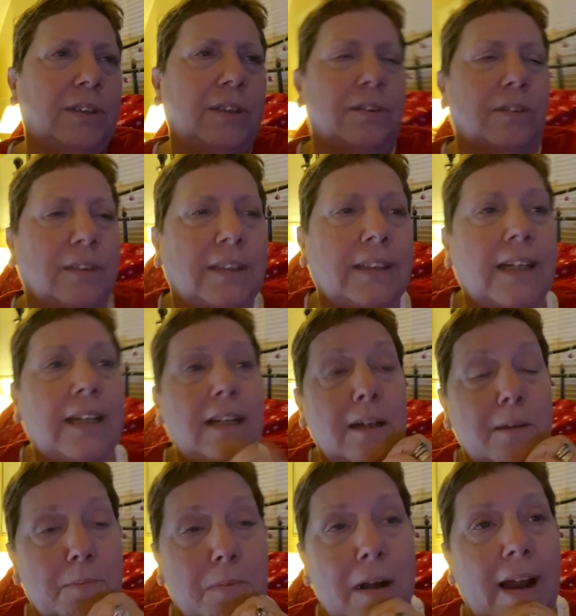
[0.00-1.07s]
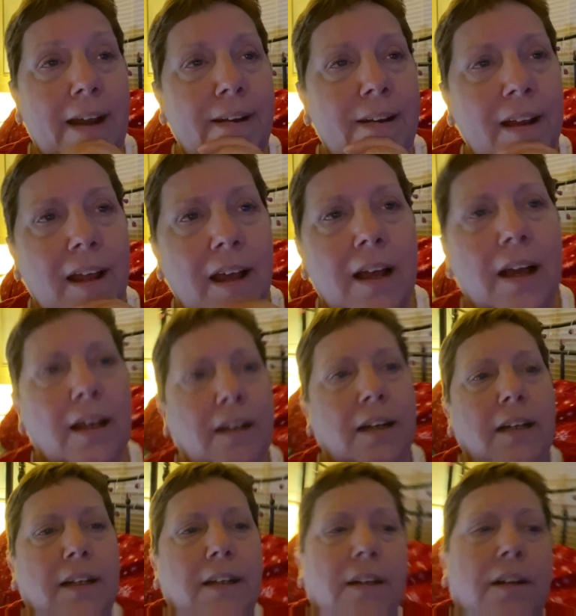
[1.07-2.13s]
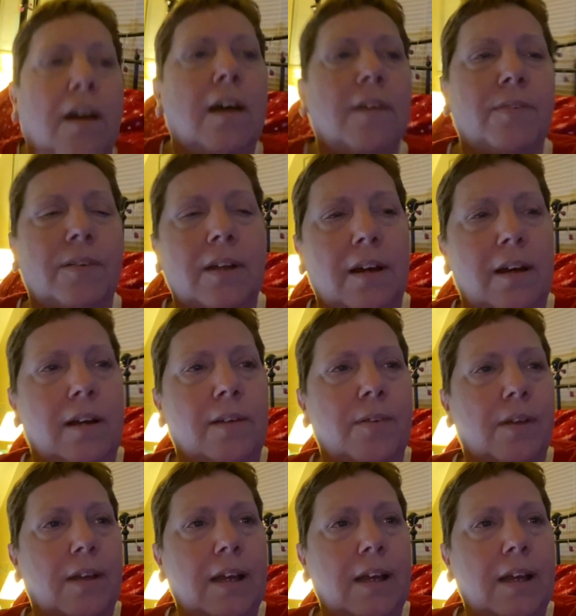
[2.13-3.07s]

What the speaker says: store because I needed bread and I needed half and half.